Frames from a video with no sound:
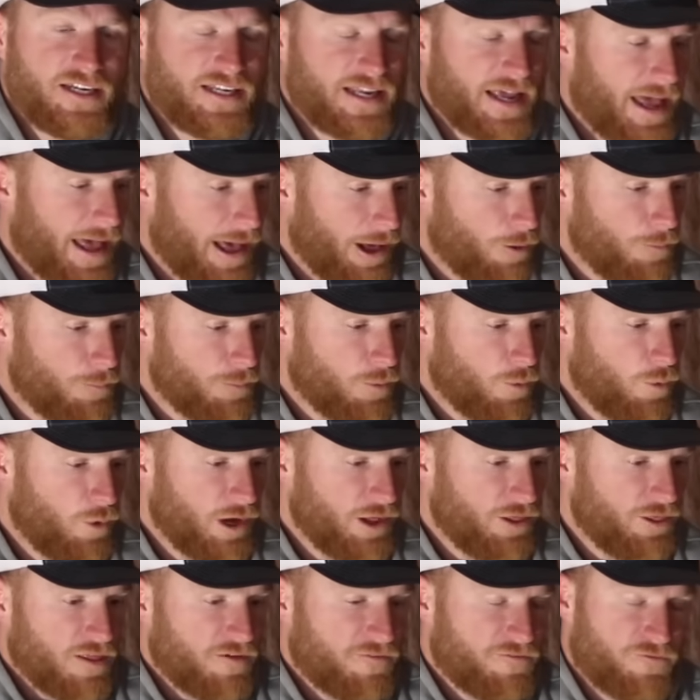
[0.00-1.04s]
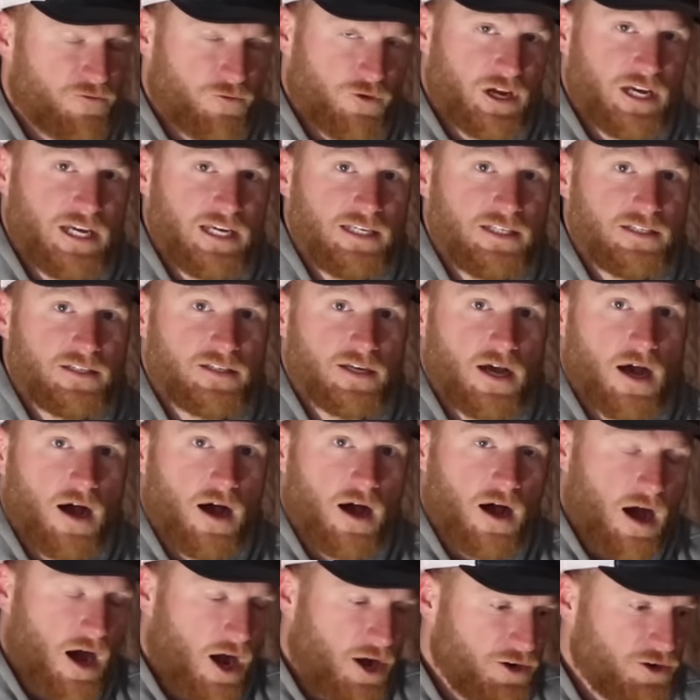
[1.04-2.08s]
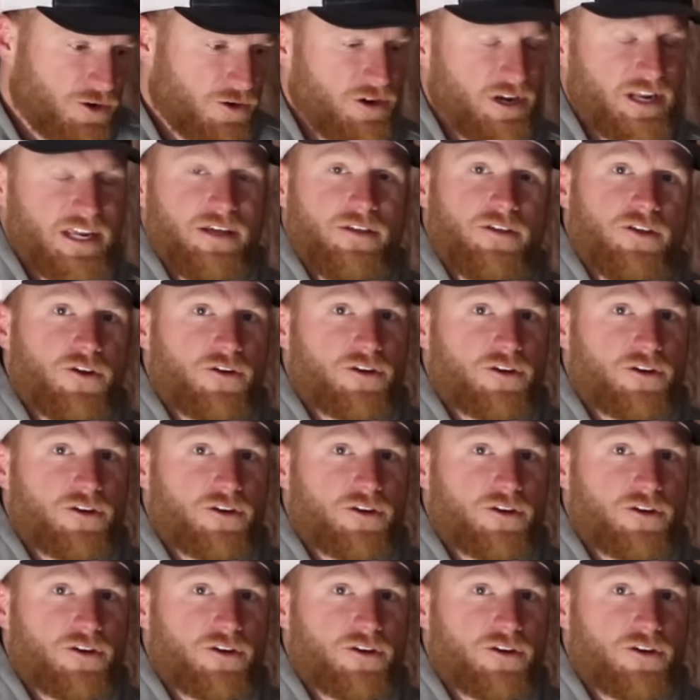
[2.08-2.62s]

to help with the freeze underneath